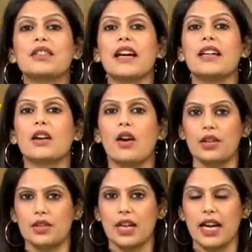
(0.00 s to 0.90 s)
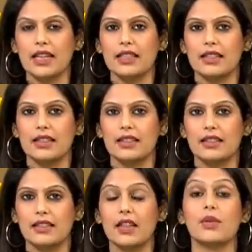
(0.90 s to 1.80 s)
to sign a contract
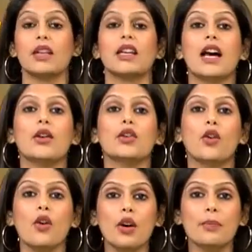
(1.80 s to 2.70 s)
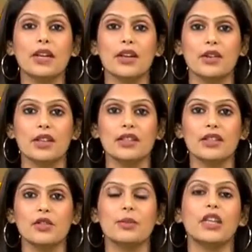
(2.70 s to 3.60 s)
that will allow your
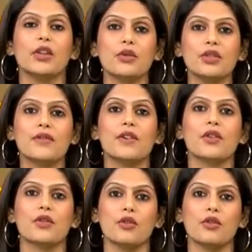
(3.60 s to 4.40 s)
appearance to be used for a